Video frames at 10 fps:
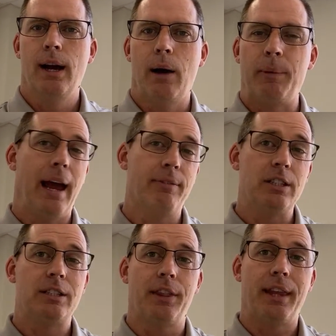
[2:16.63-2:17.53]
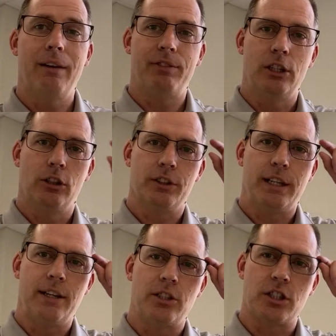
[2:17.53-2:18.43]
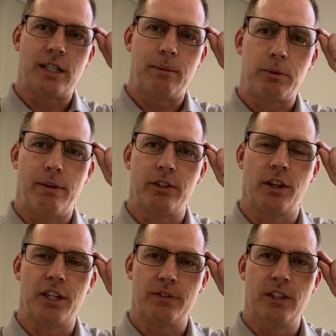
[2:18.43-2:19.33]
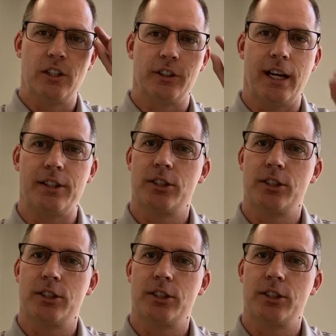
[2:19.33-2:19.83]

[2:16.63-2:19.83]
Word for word: We haven't done that vehicle yet, just the same as we haven't done this vehicle yet.